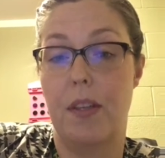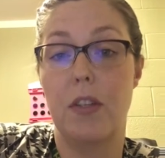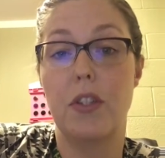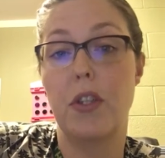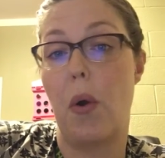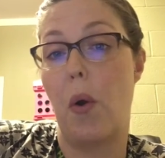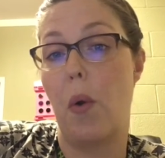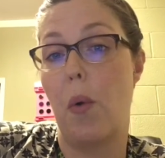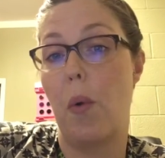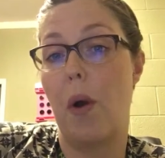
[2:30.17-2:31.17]

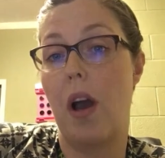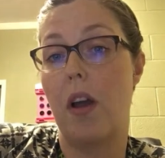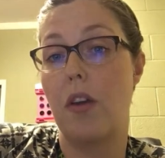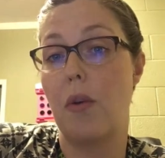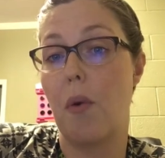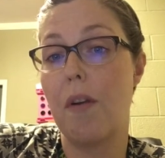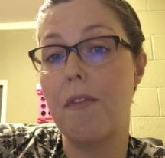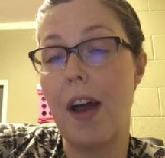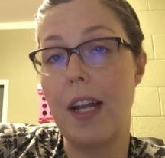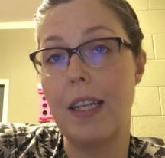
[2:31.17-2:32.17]
So your
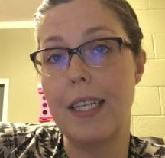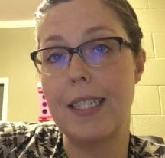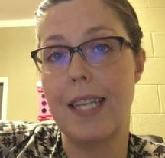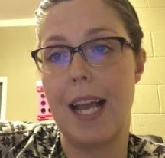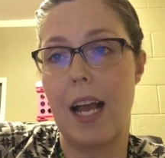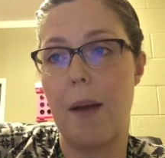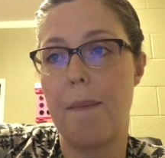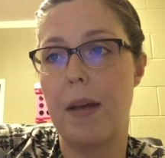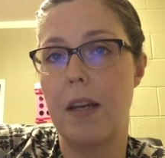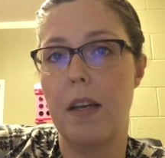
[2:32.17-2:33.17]
final
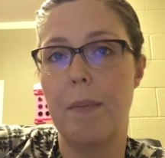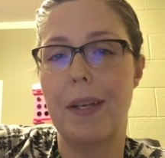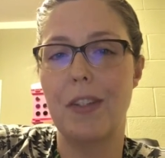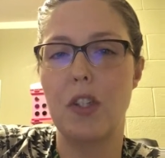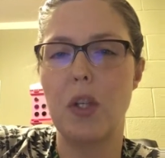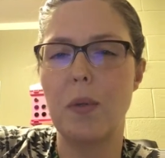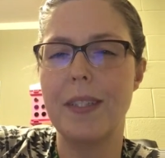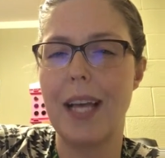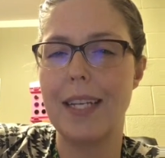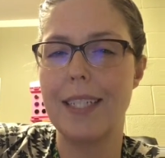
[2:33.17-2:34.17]
exam, because there's no
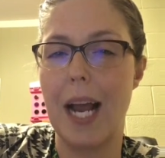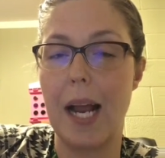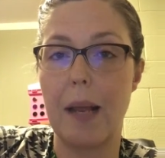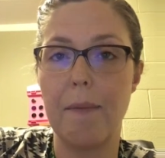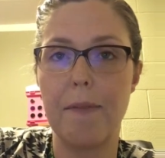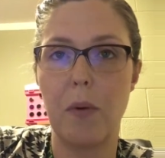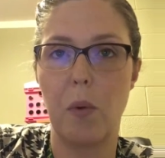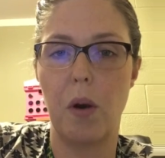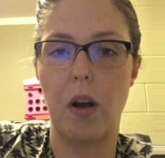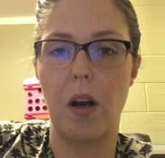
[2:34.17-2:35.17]
set time
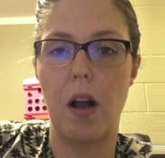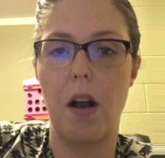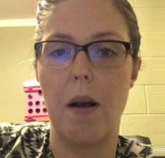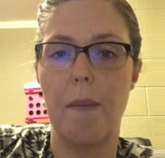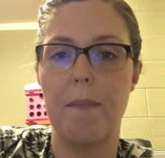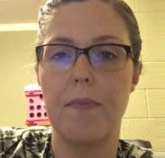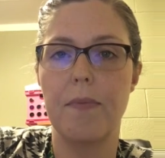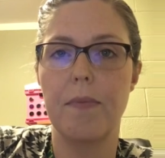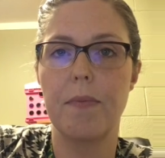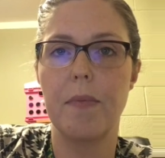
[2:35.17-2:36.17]
for
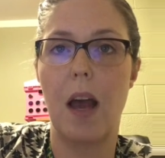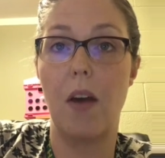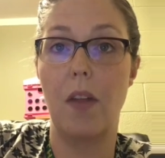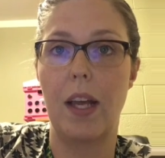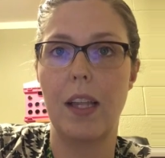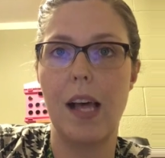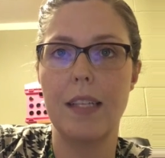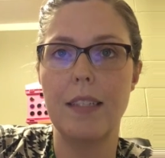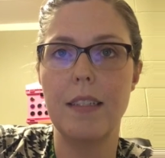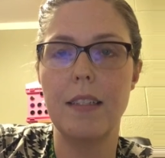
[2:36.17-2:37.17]
online
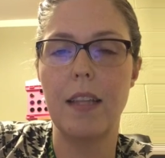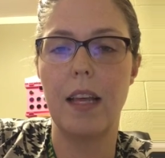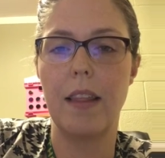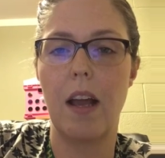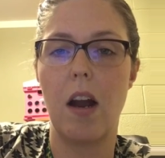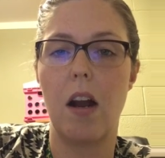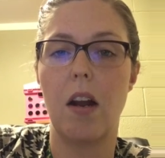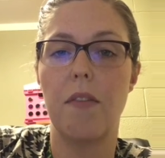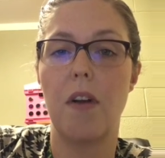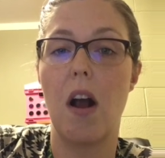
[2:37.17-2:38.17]
classes like they
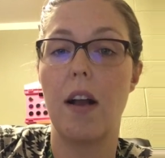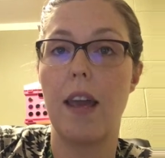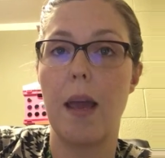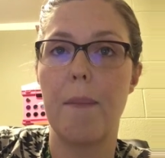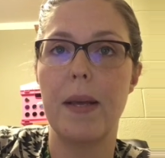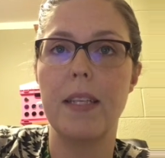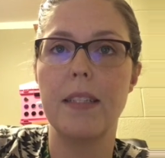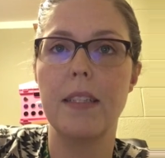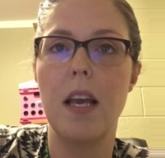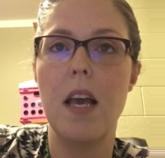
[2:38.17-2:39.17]
are for on
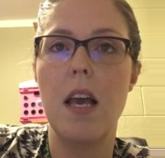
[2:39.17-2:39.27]
campus.